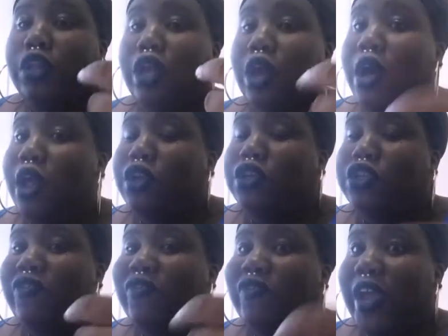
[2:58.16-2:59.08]
their colors
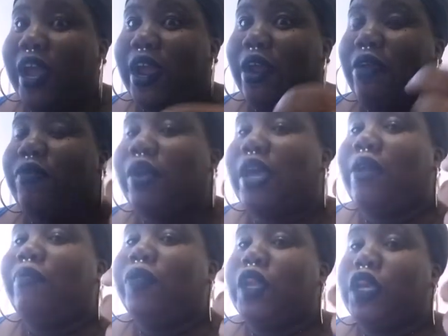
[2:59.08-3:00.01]
are
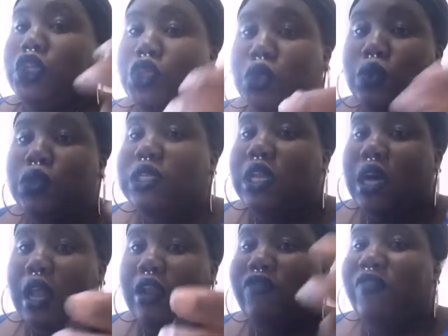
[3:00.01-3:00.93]
very true to the
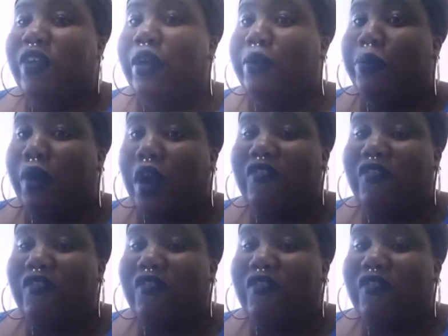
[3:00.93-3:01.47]
color, very